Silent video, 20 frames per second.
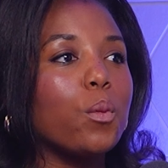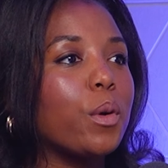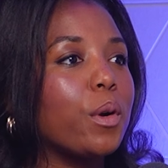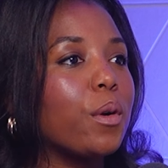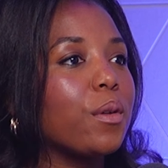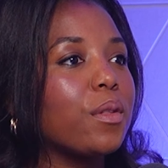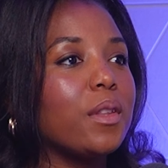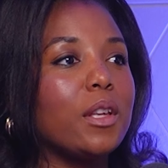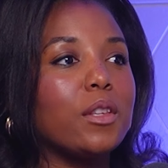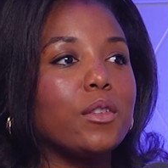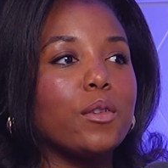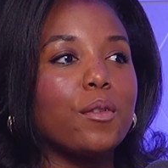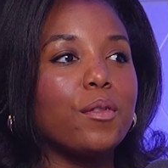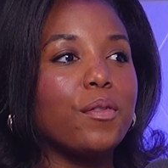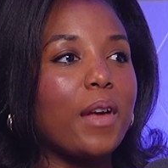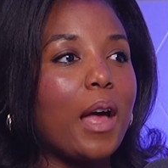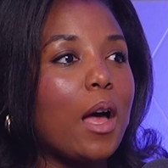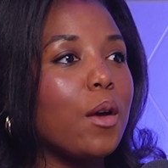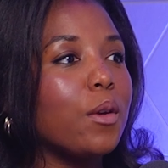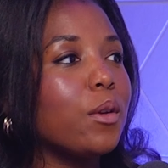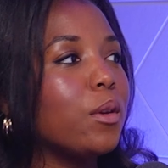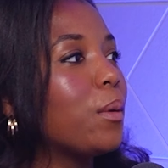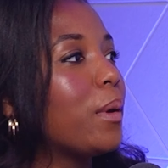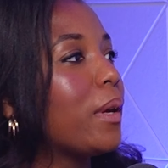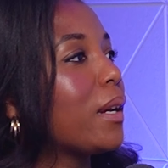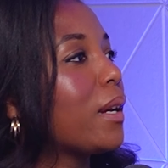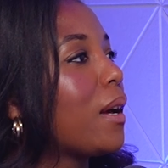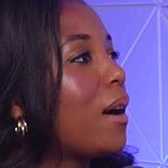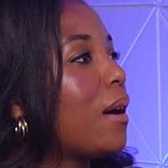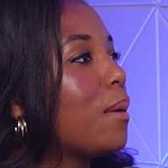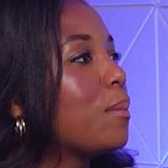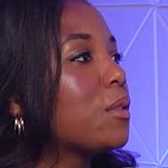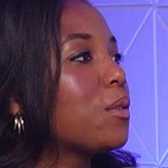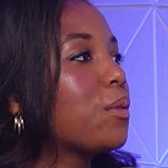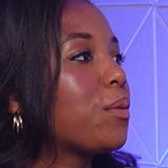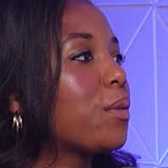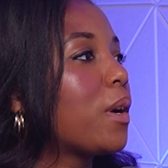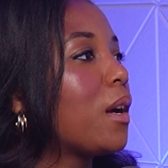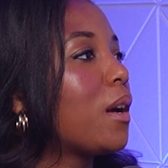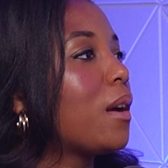worth and your value it comes
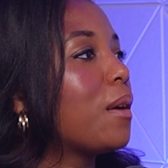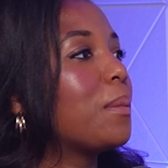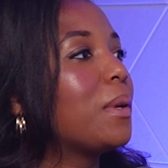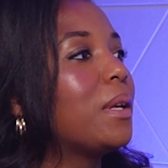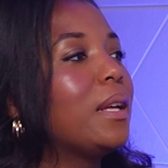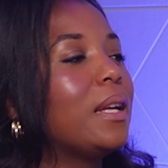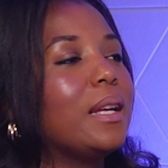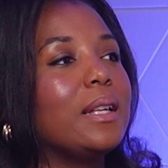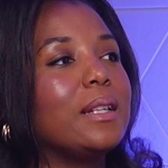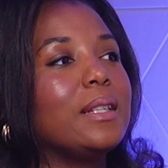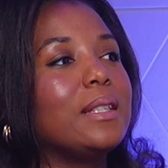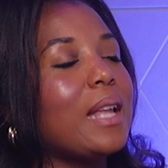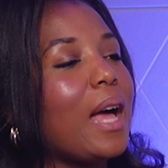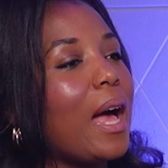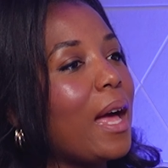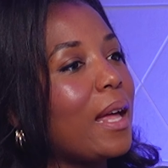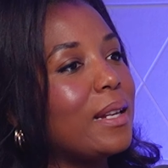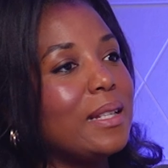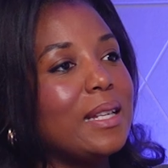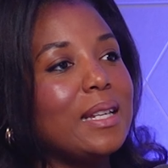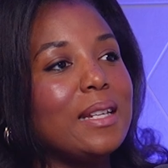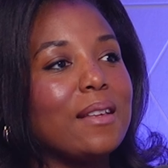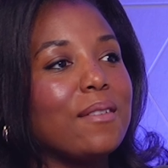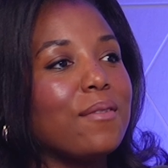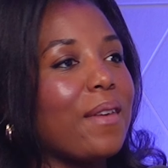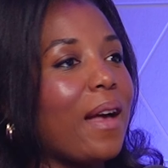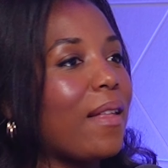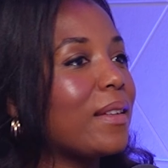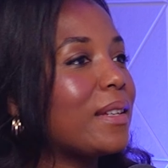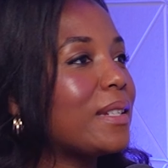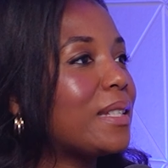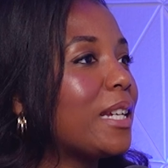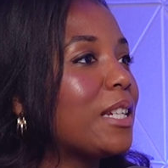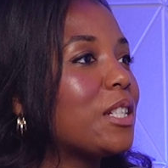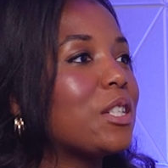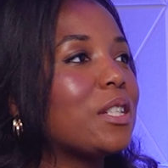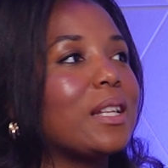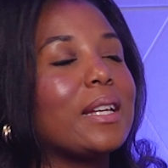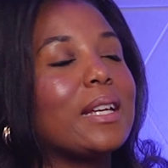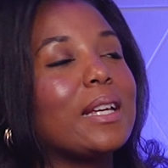from not needing
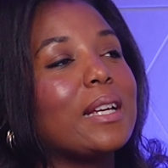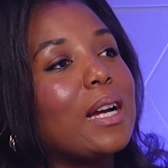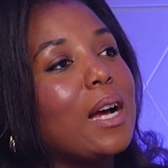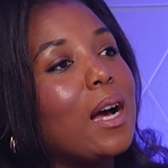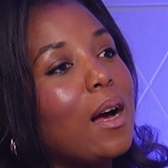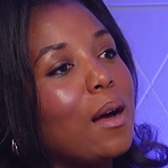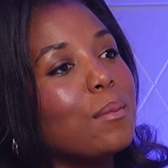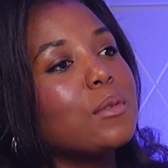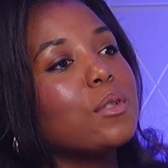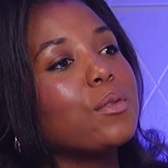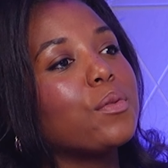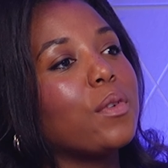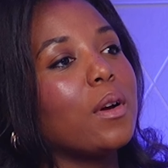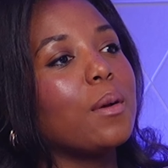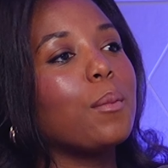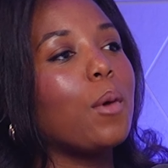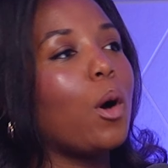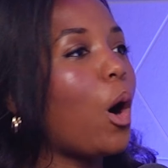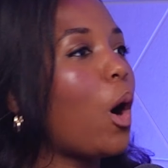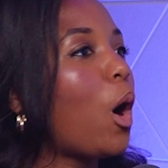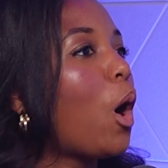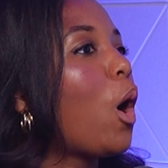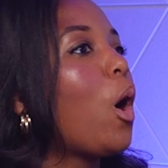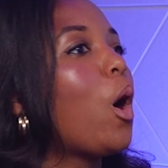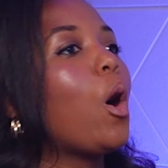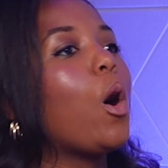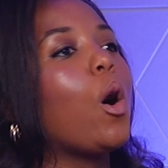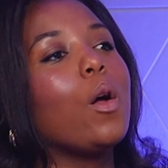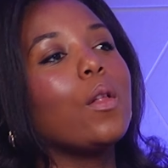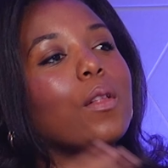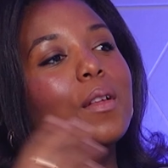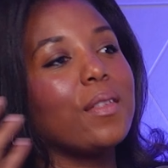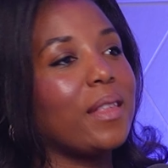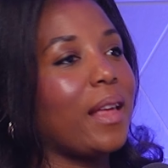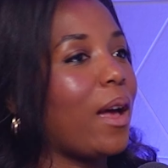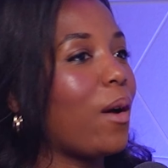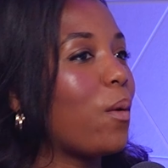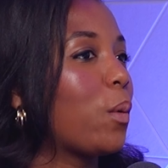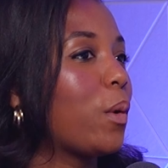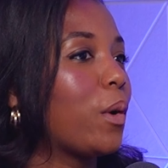validation like it comes from all of
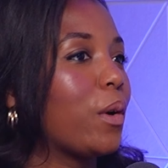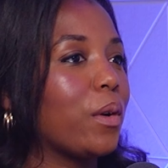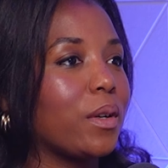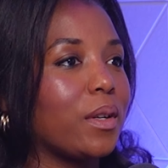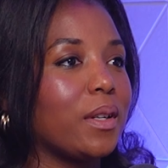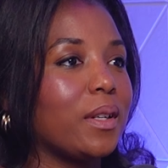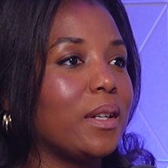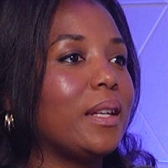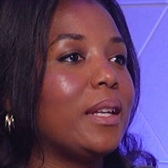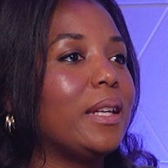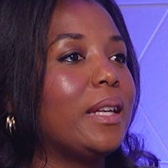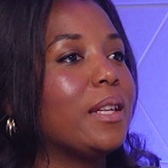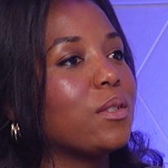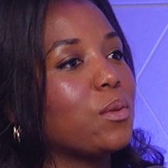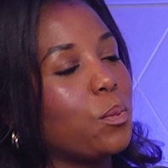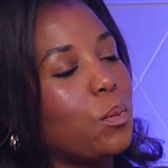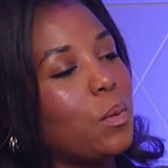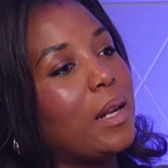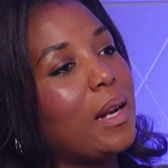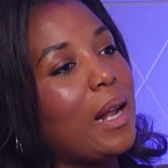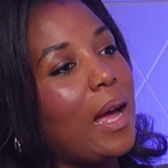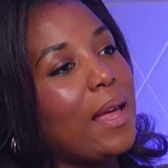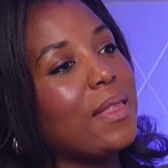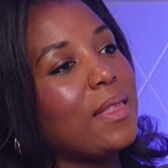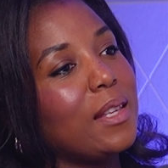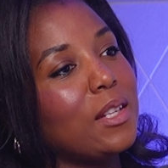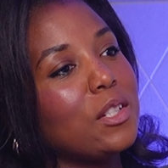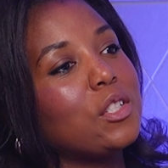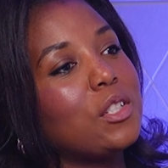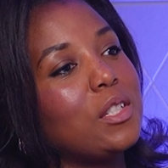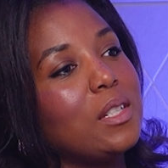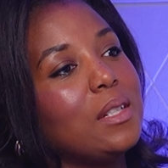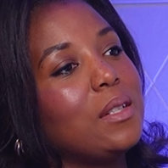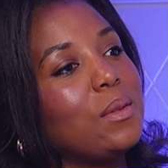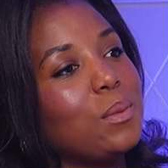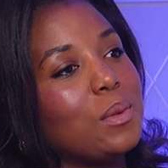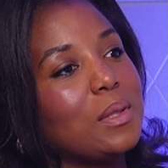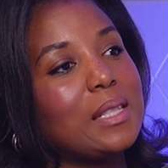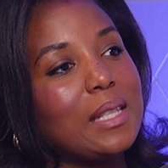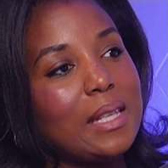that work is what i think
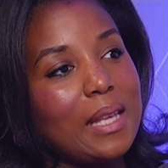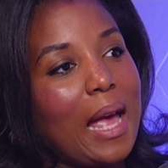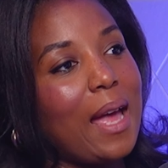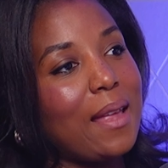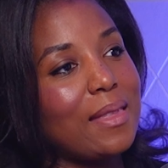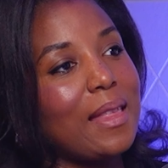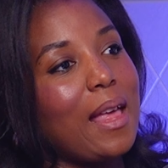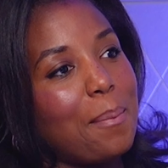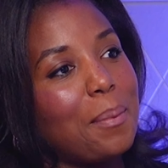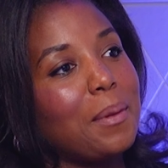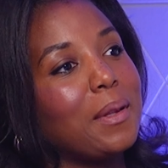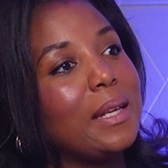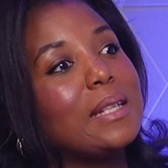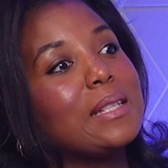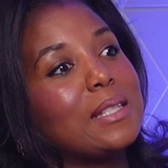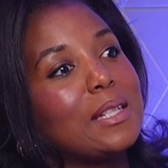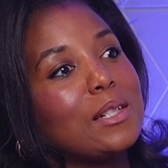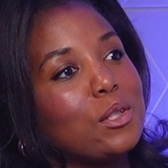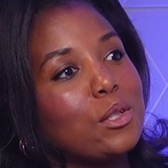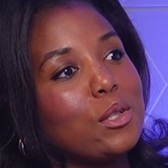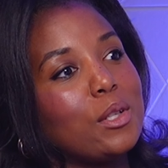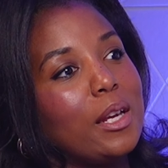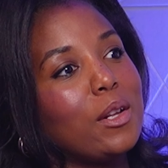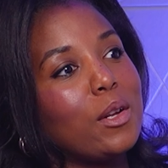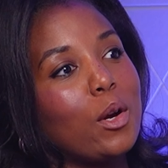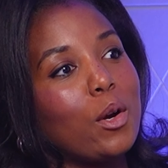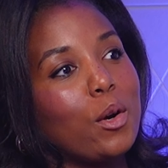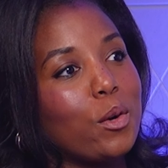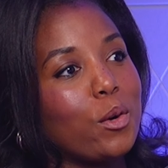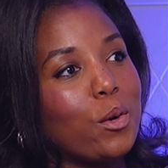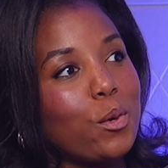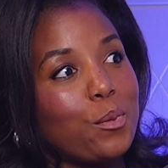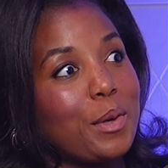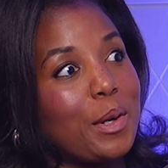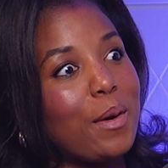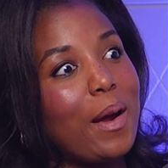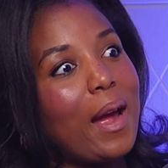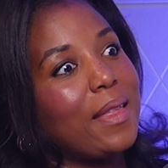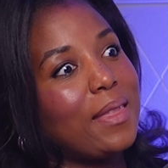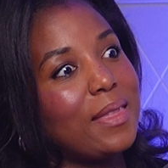she was at that place in, in her
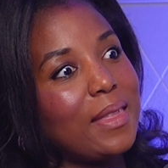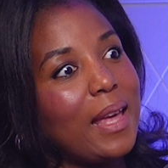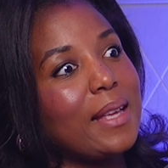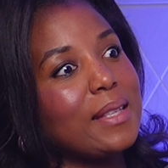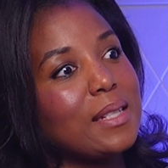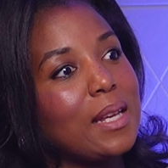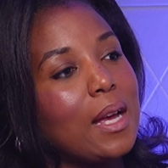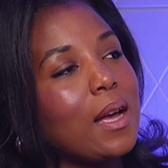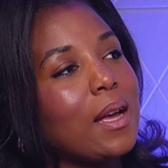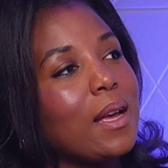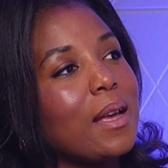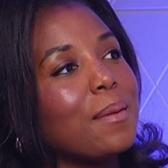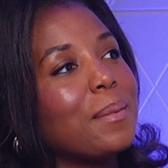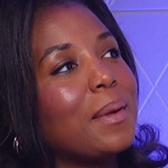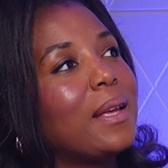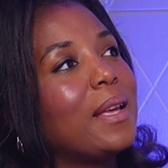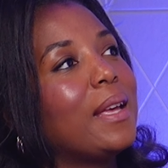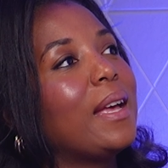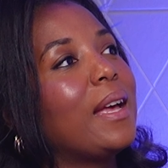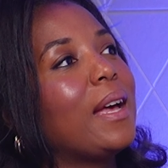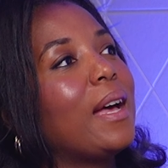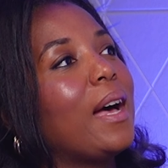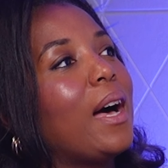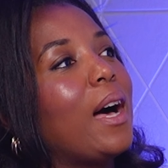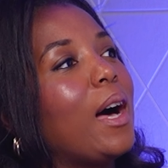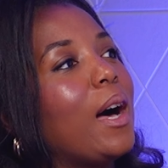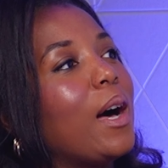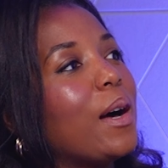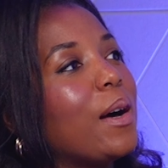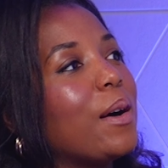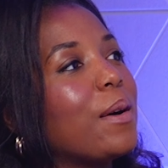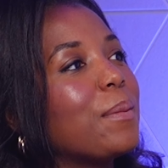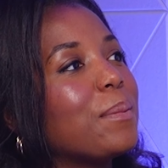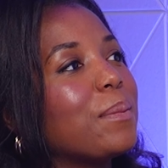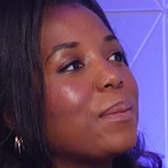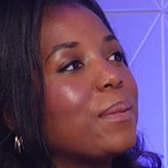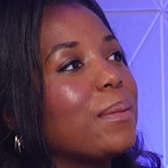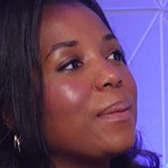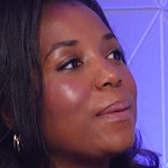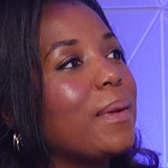career at that time
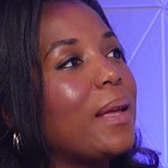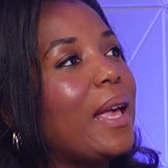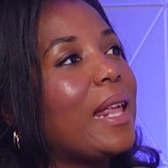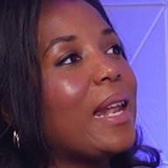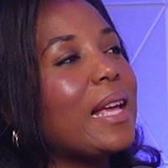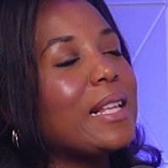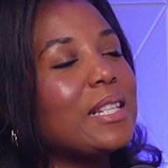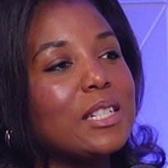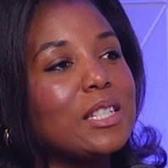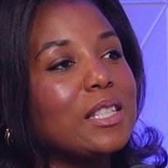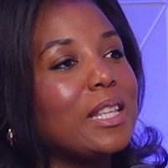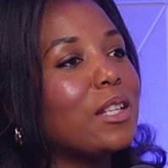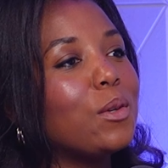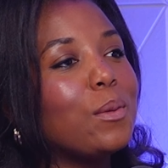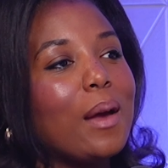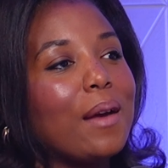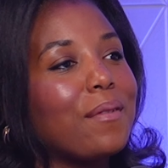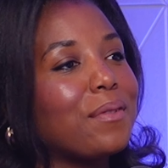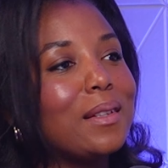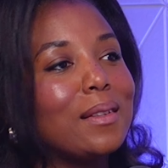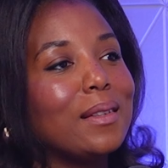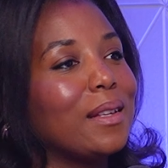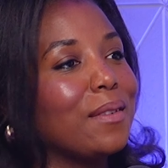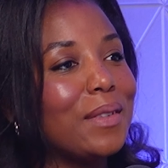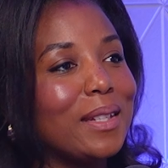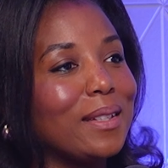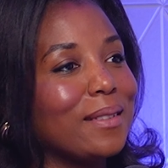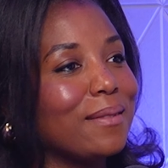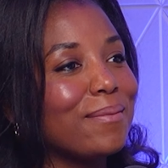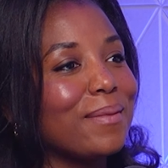um, and I just think you have to live it.